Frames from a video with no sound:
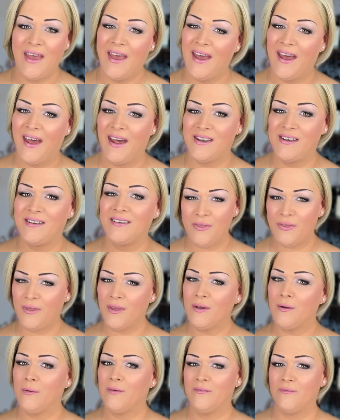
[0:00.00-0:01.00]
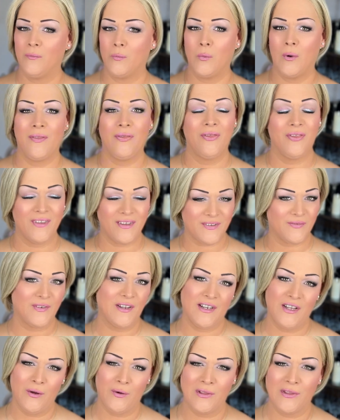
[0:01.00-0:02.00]
and I think when this
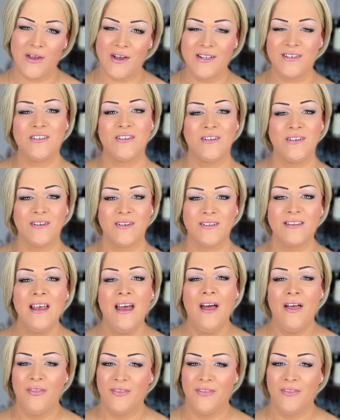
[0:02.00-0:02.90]
video launches,